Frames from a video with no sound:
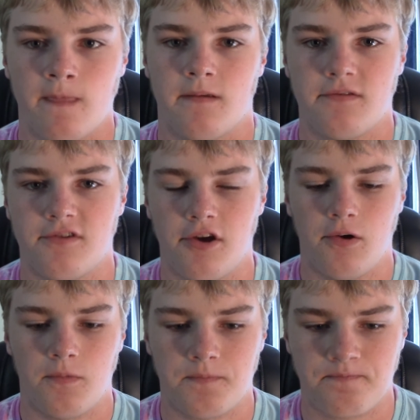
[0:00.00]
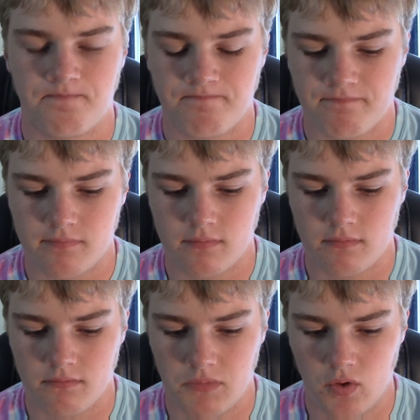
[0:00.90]
So,
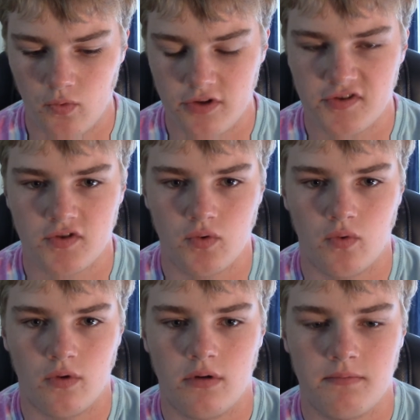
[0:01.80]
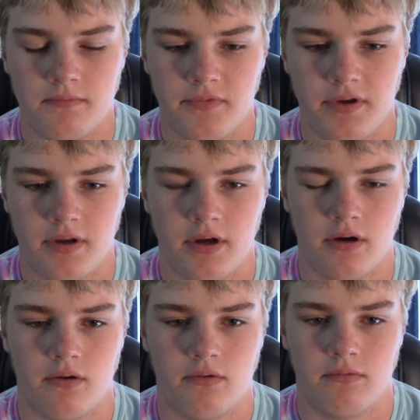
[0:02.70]
with school,
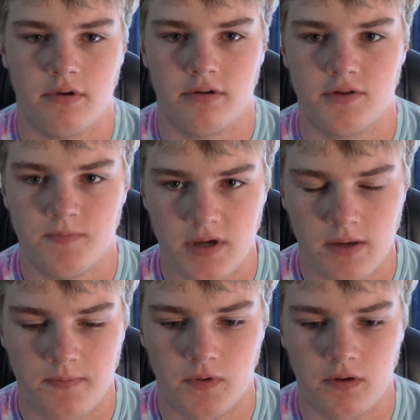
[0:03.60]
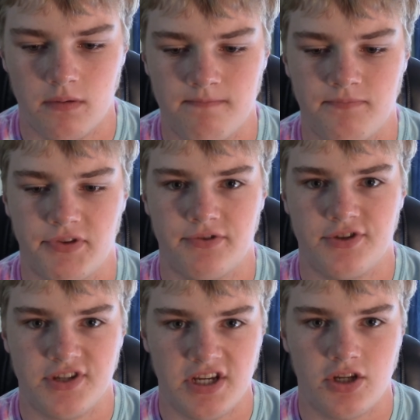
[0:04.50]
there's people,
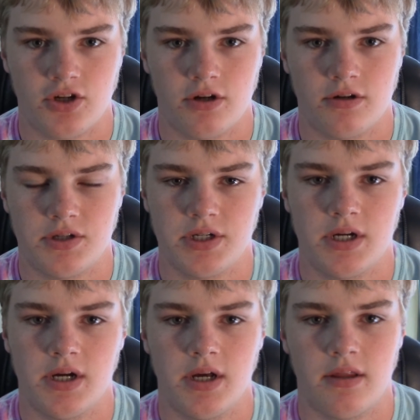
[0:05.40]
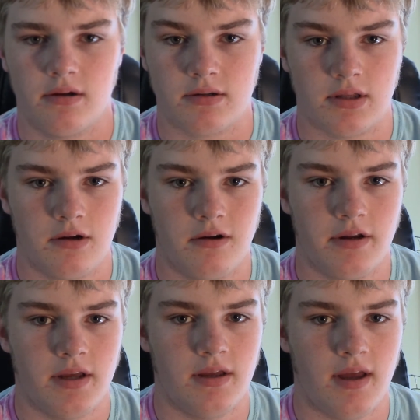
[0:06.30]
there's teachers, there's
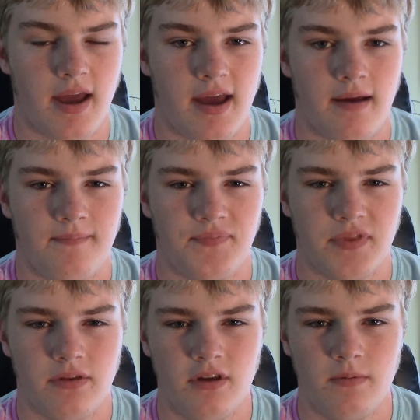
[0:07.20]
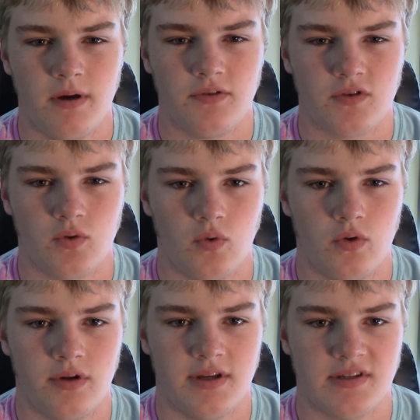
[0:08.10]
learning, and the thing about
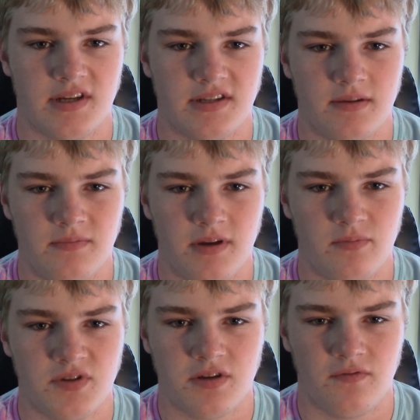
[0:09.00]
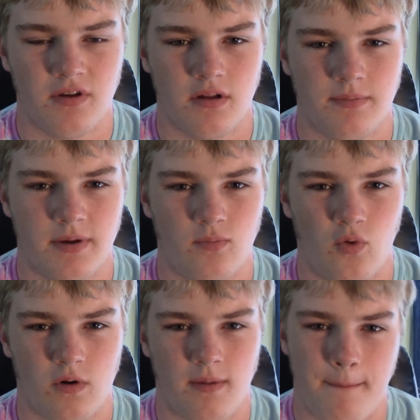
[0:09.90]
school is that sometimes it can feel a bit
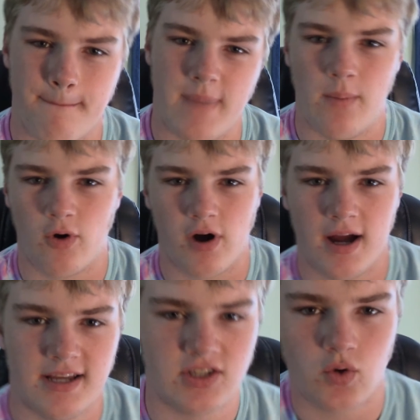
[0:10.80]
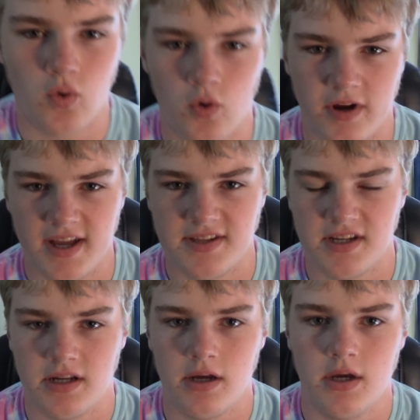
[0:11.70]
more memorized
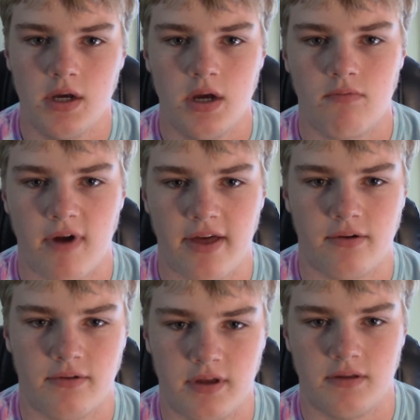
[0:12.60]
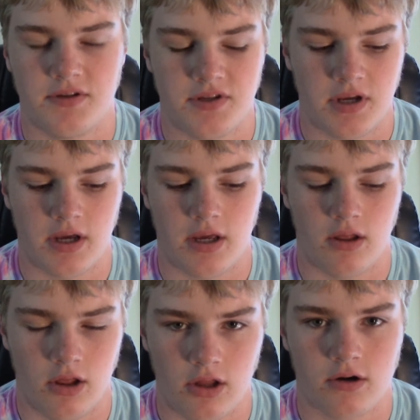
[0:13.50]
oriented rather than, say,
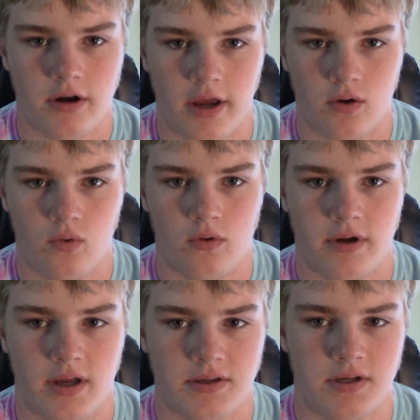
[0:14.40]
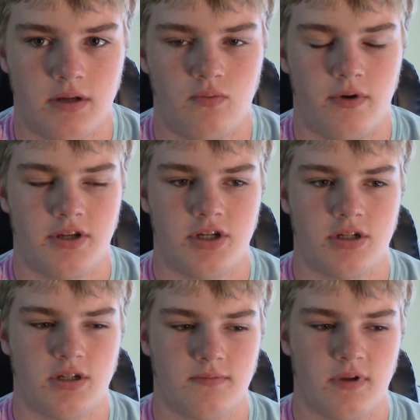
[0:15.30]
learning oriented,
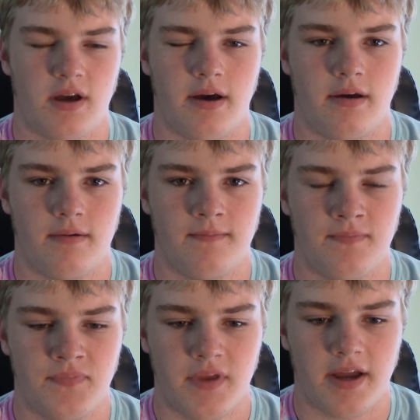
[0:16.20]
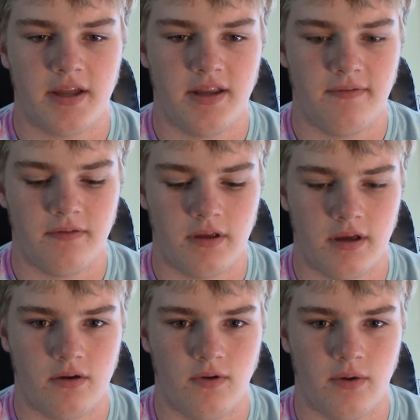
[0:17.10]
which I can definitely
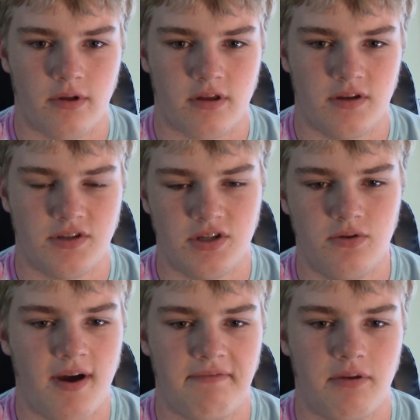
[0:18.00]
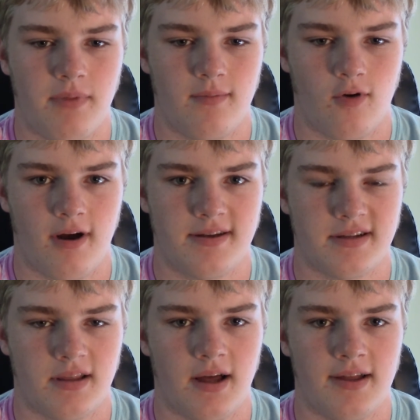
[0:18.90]
agree with, because you do have to memorize
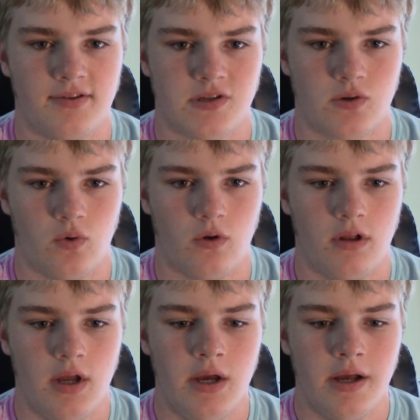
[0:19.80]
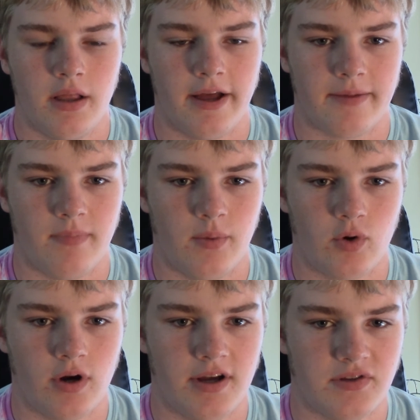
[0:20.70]
a lot in school, like
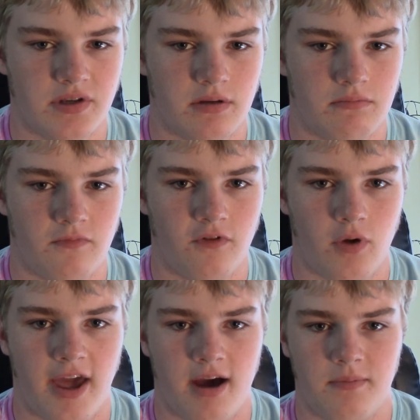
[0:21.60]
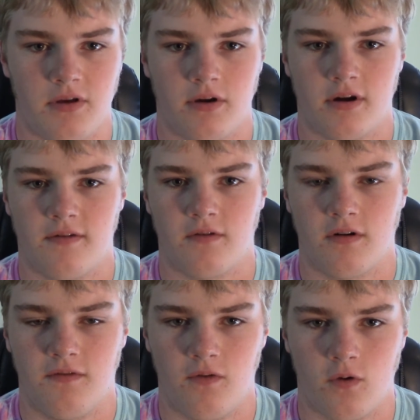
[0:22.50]
memorizing vocabulary for
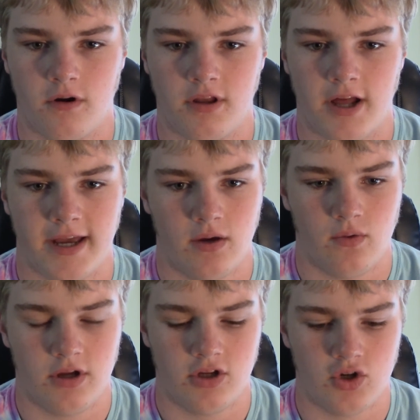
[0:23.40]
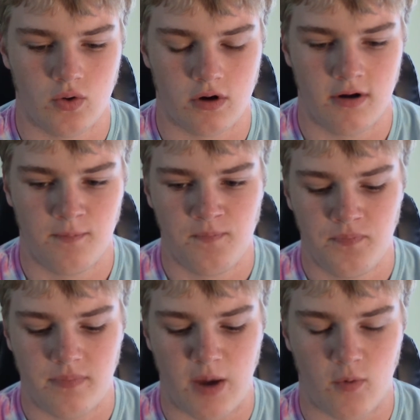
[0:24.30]
a foreign language, or
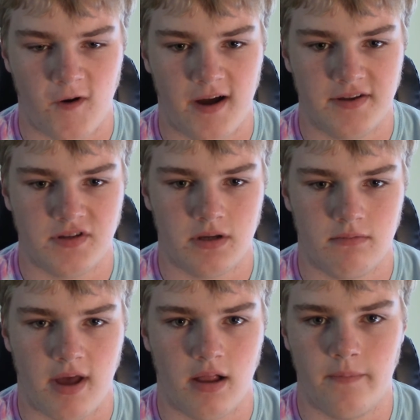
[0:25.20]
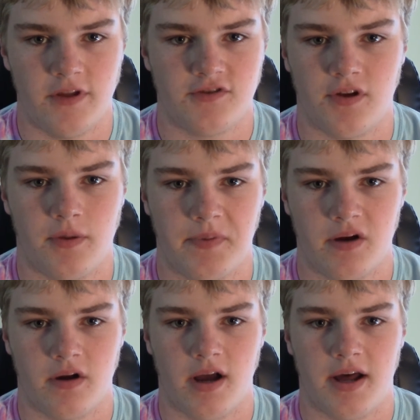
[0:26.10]
memorizing elements on the
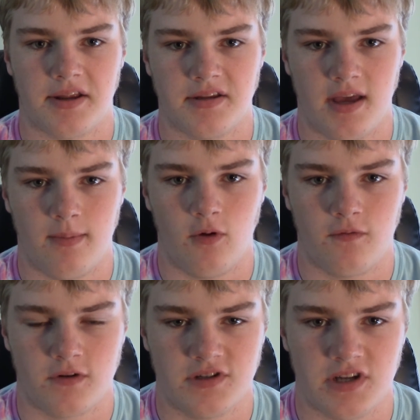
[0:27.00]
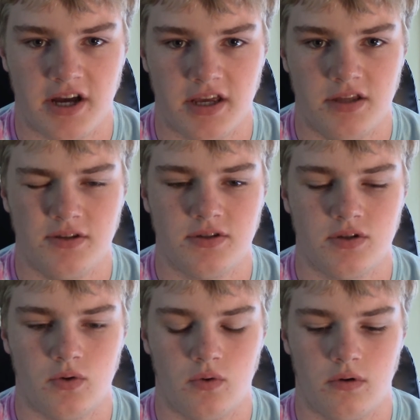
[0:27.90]
periodic table for
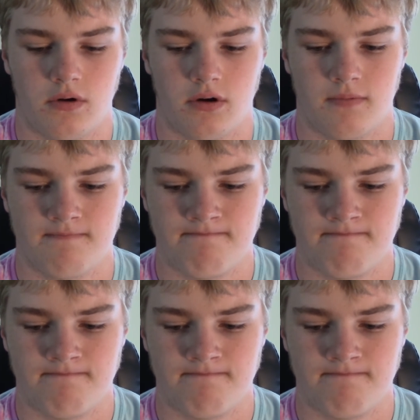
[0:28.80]
science, or